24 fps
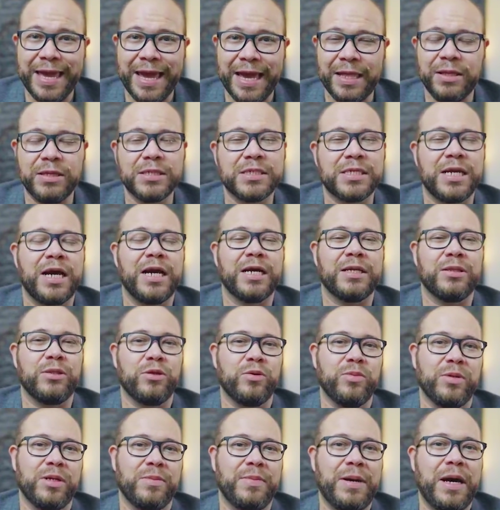And let's talk a
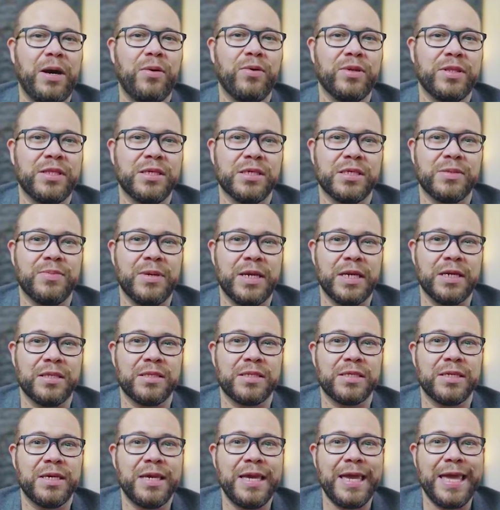little bit about what this
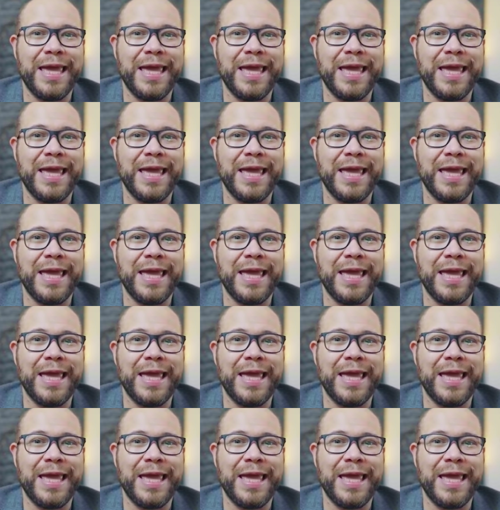means.